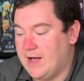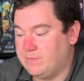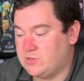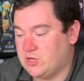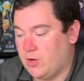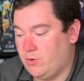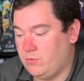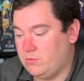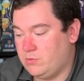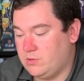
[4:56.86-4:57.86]

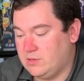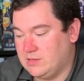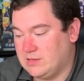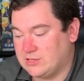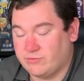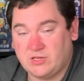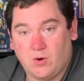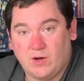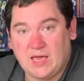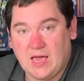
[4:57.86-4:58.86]
So that's obviously
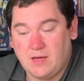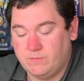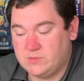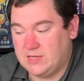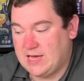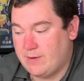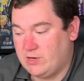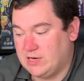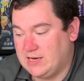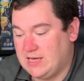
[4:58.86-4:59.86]
quite key to the game.
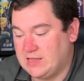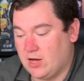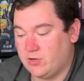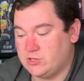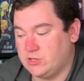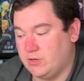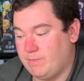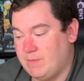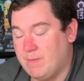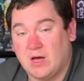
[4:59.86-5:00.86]
You're going to need that to
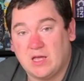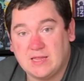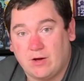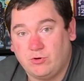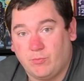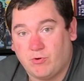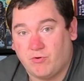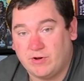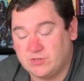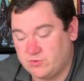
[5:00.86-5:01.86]
be marking down your
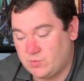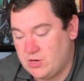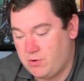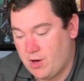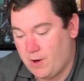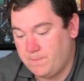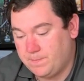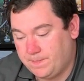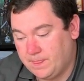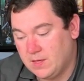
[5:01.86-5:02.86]
progress as where you go.
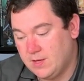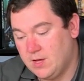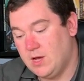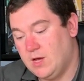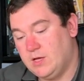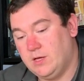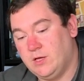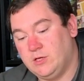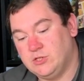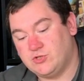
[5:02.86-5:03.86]

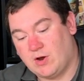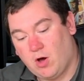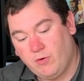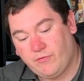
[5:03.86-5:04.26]
Straight off,